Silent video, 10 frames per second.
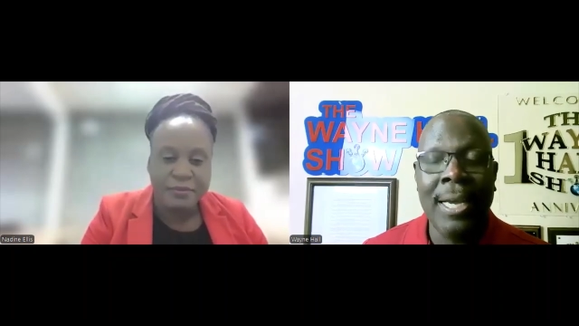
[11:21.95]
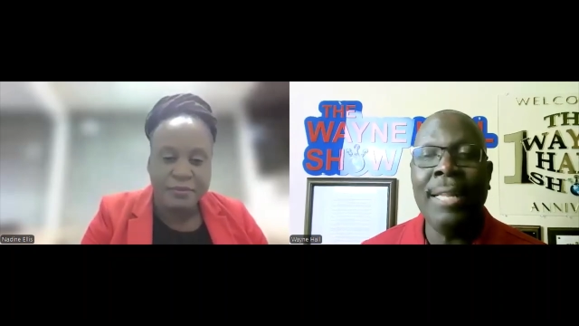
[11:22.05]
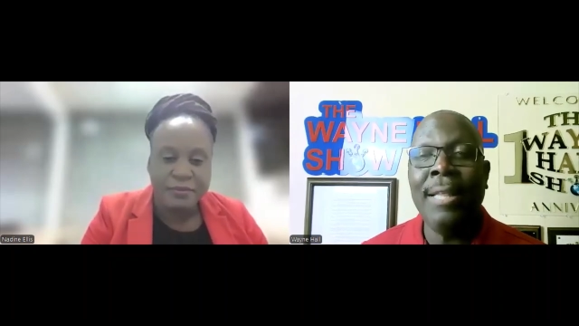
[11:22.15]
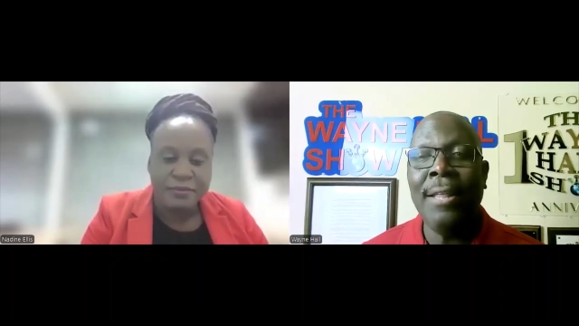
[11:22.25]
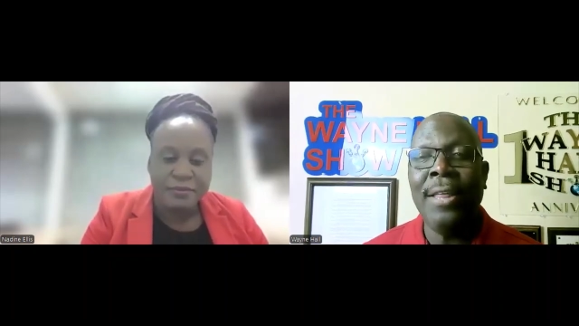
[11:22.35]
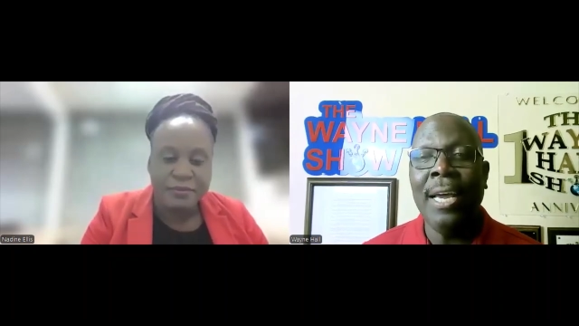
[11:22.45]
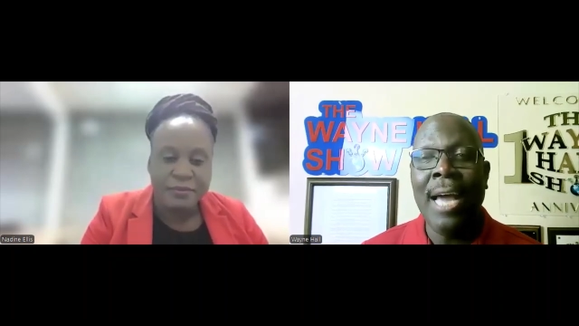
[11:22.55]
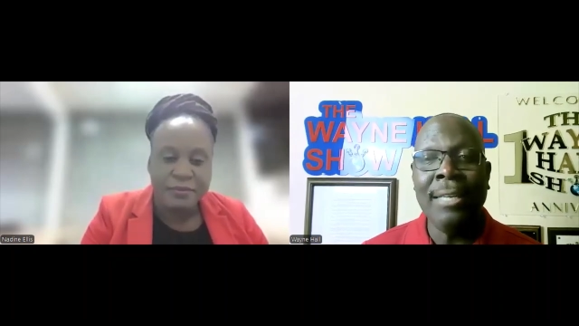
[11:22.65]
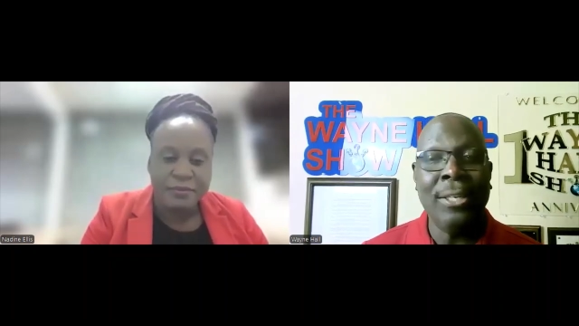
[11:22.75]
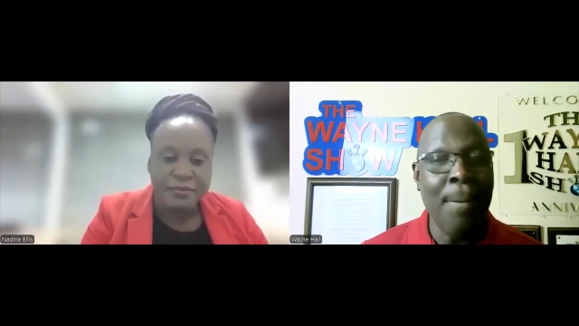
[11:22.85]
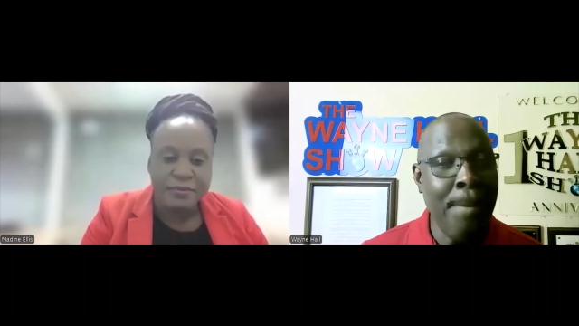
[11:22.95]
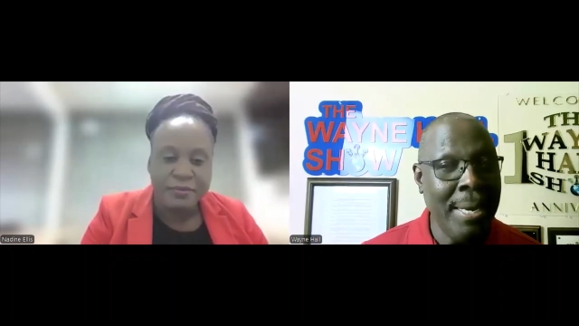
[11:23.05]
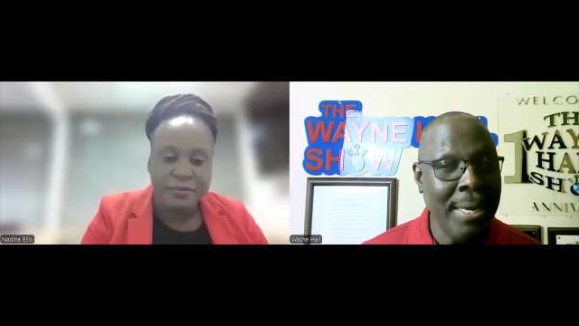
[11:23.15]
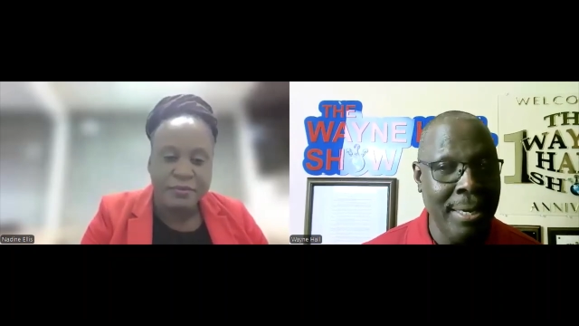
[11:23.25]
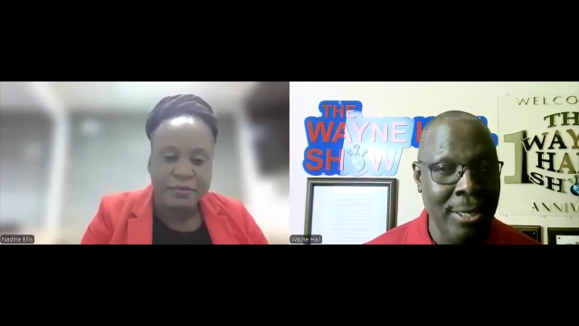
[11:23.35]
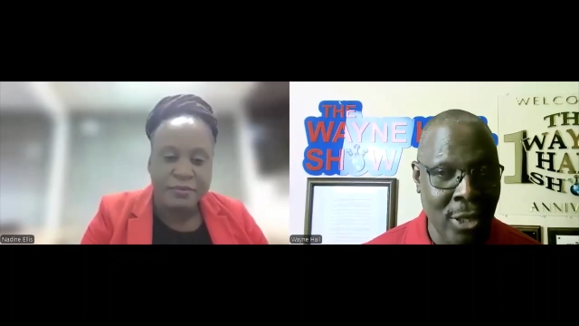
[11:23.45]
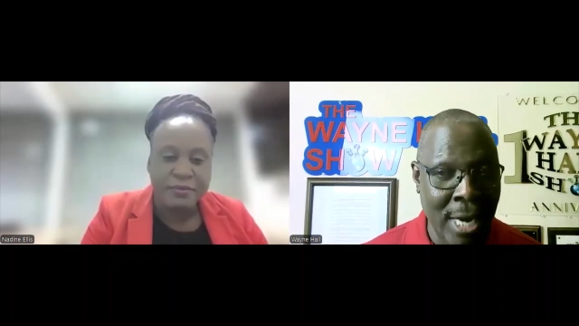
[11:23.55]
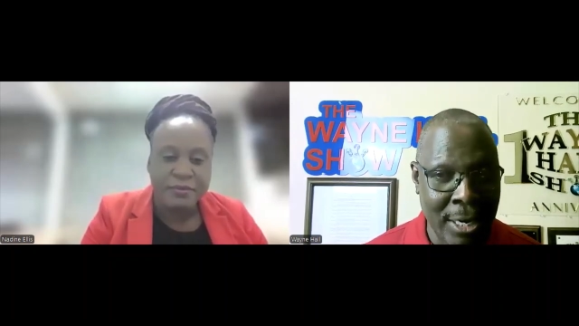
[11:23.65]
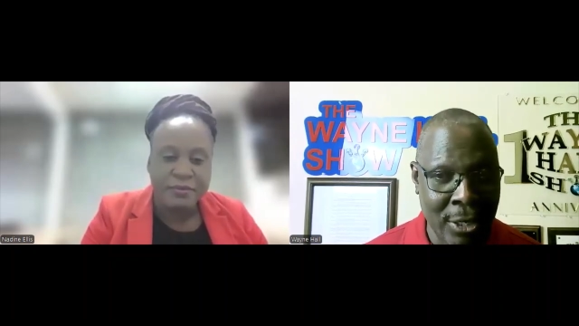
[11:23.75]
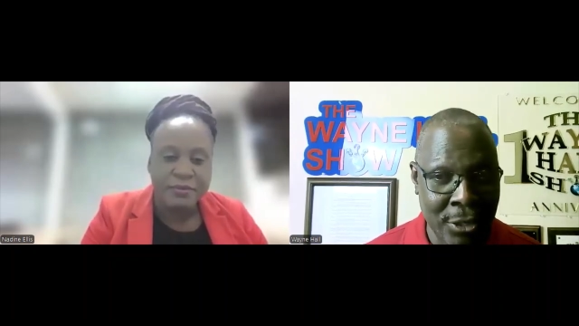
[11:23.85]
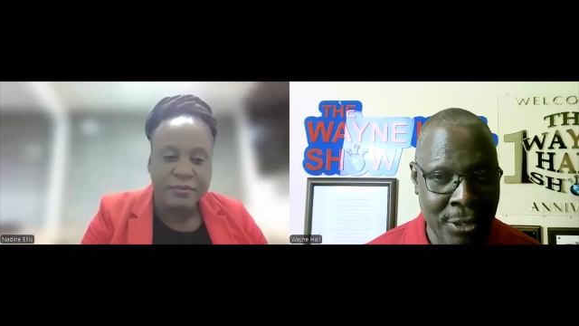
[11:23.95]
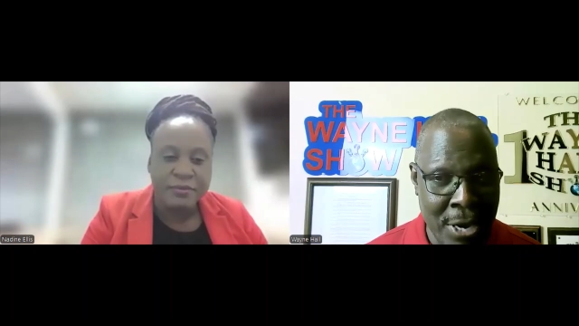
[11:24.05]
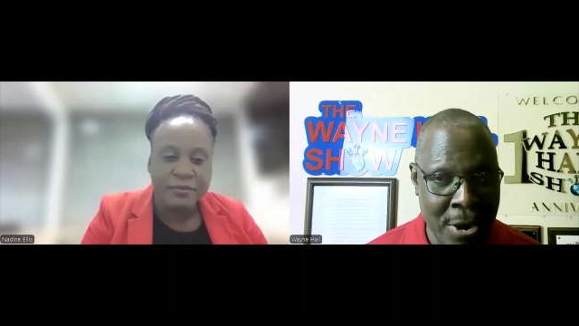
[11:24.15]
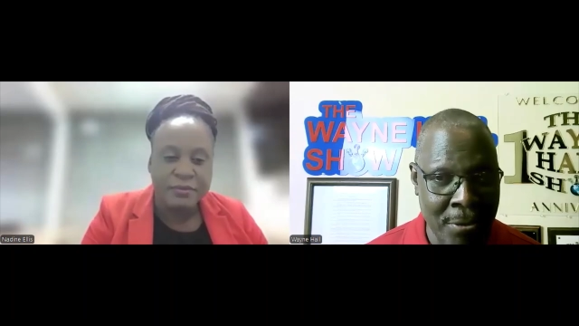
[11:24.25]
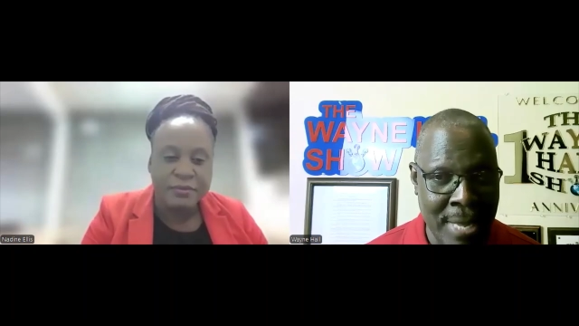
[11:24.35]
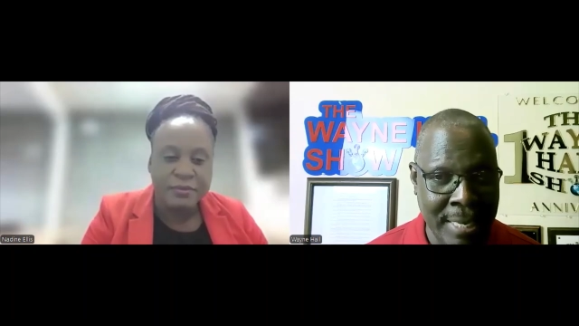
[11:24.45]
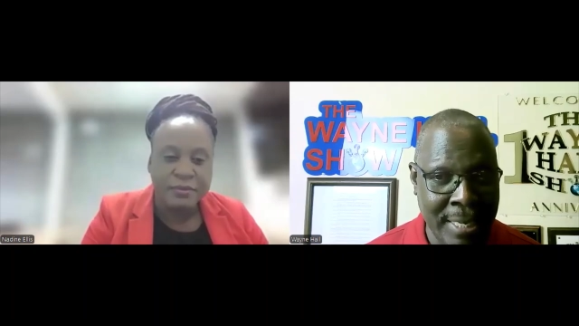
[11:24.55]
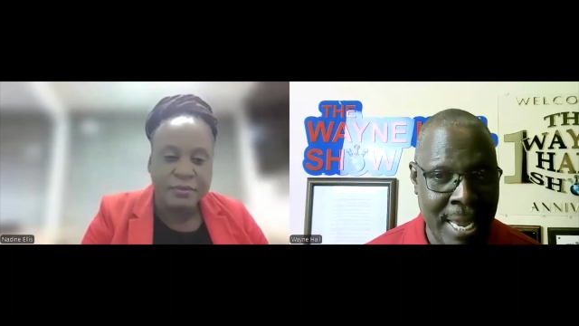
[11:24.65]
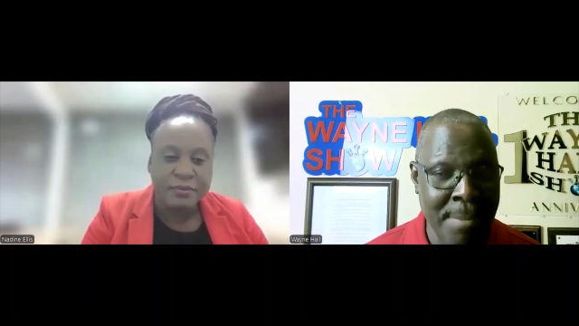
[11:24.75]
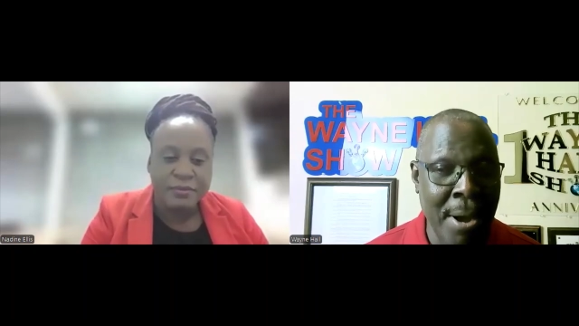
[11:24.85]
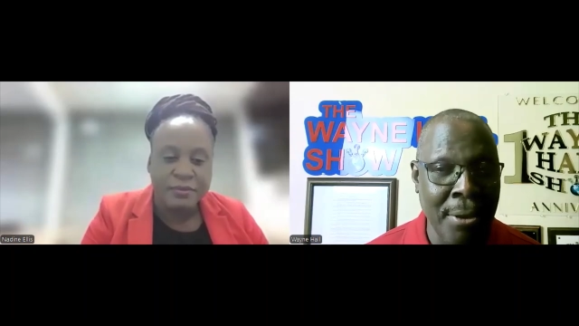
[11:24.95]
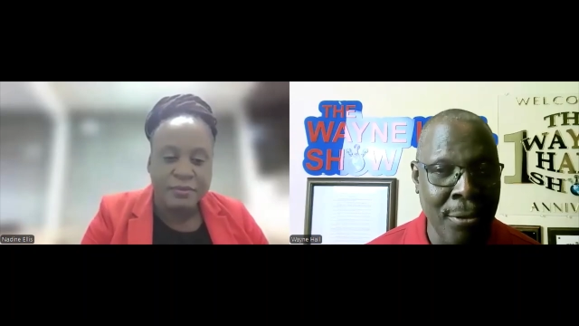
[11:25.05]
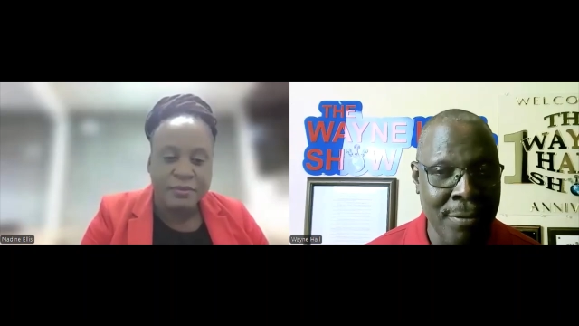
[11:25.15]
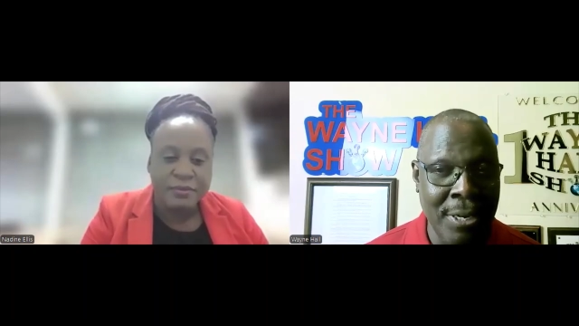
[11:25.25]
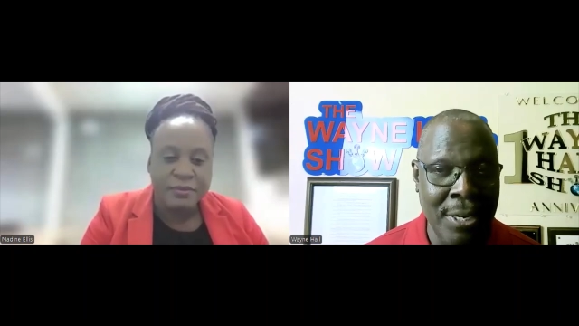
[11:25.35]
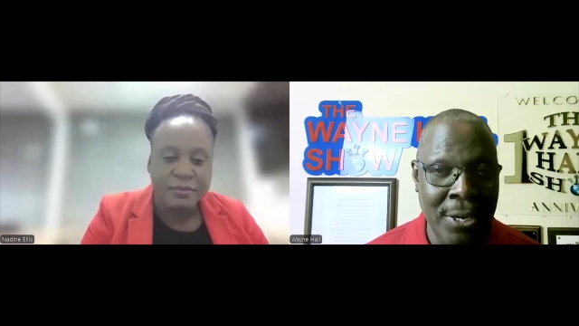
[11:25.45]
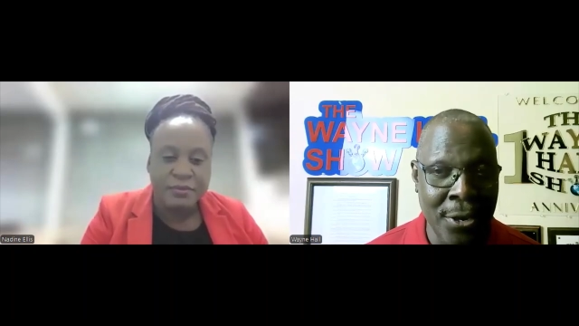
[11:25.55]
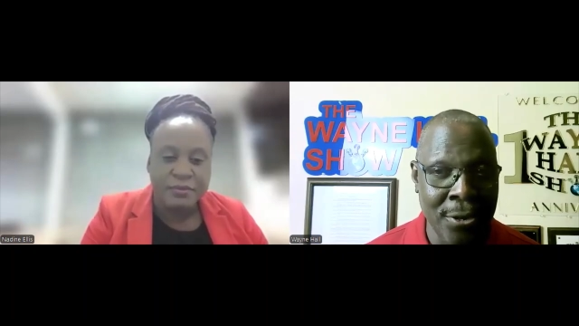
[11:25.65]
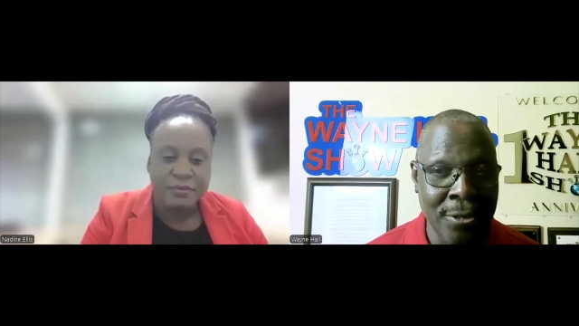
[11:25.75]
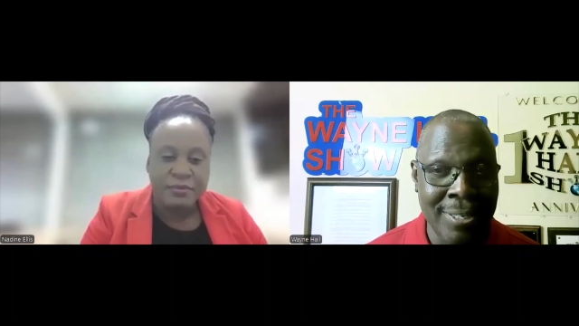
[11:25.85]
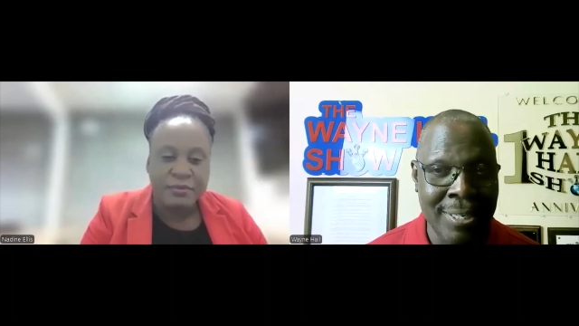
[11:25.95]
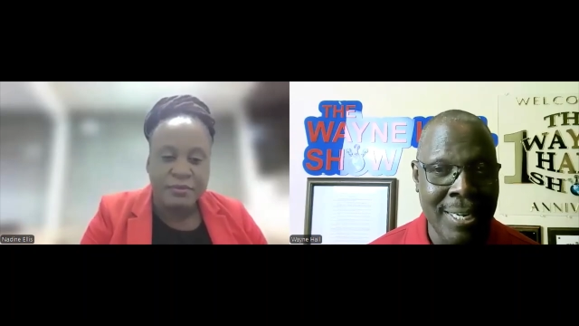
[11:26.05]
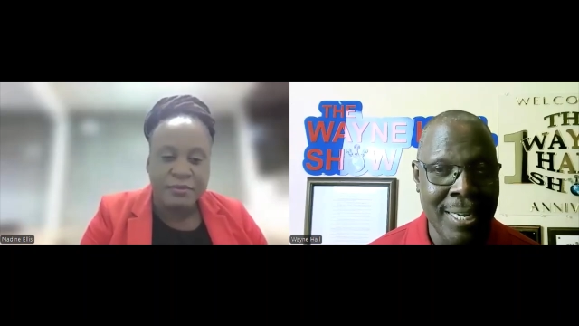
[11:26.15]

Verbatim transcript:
Speaker 1: And then they got some medical challenges now that came on over the years.